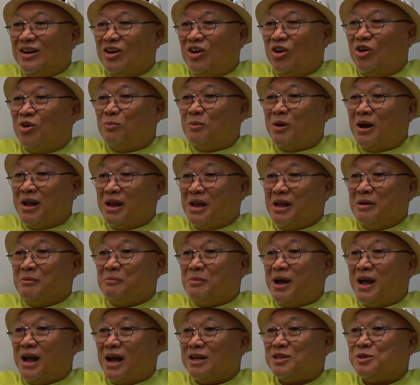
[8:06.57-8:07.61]
oh, my
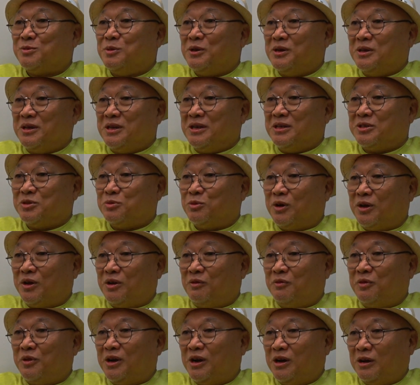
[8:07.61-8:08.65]
husband is one of
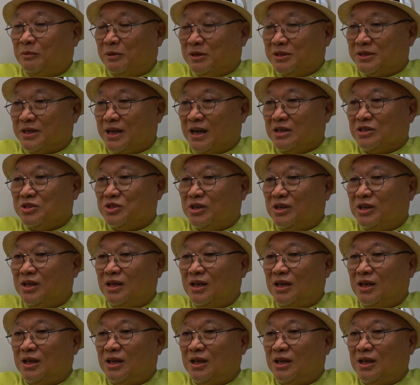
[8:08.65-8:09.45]
the Urban Sketcher.